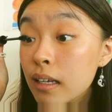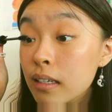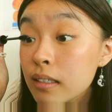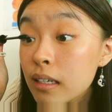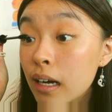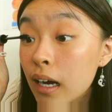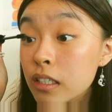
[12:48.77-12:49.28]

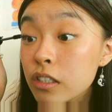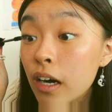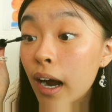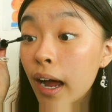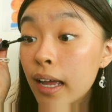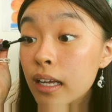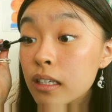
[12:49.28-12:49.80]
is I
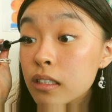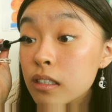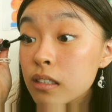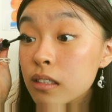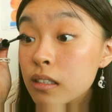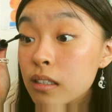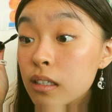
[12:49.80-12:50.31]
try and
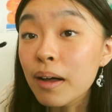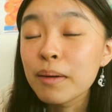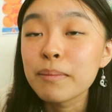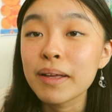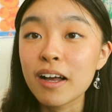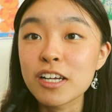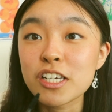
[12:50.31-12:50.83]
just, oh
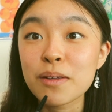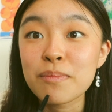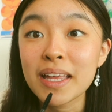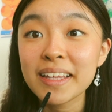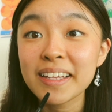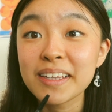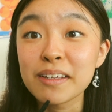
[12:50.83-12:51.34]
my gosh, I'm
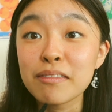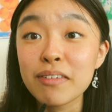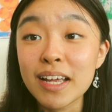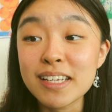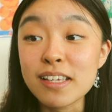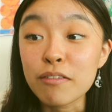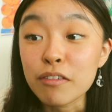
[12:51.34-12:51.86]
making the
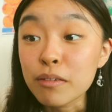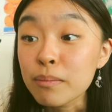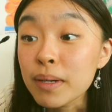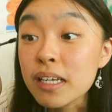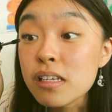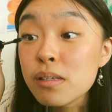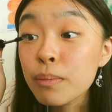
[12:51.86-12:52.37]
face everyone
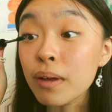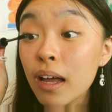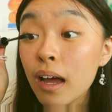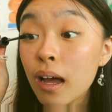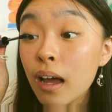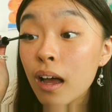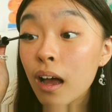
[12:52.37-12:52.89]
makes, but
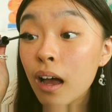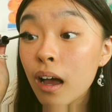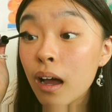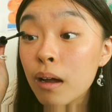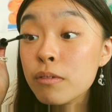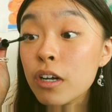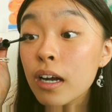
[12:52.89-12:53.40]

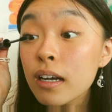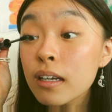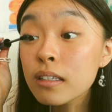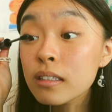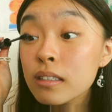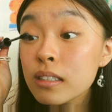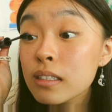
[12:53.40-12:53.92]
I'm trying
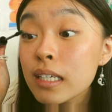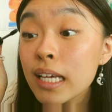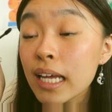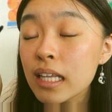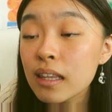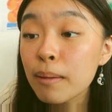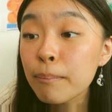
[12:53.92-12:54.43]
to just
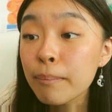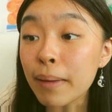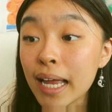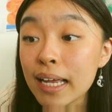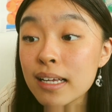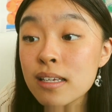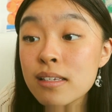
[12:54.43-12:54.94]
get the
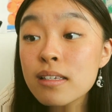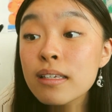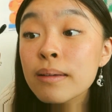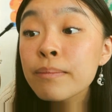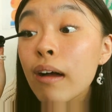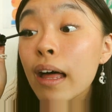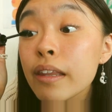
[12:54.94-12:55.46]
base
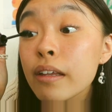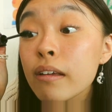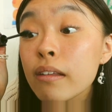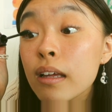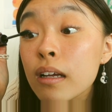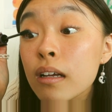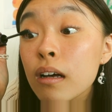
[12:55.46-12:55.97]
rather
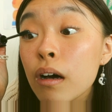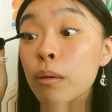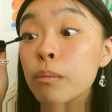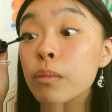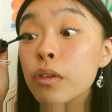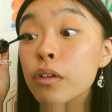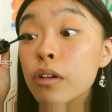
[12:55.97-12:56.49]
than
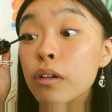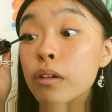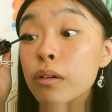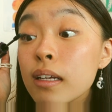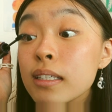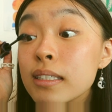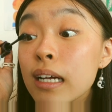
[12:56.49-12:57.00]
comb through
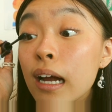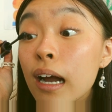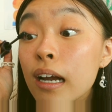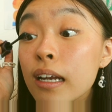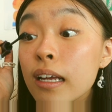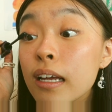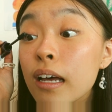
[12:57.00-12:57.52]
the
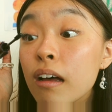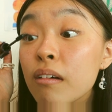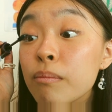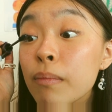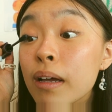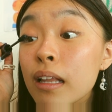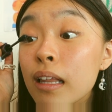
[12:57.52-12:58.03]
entirety of my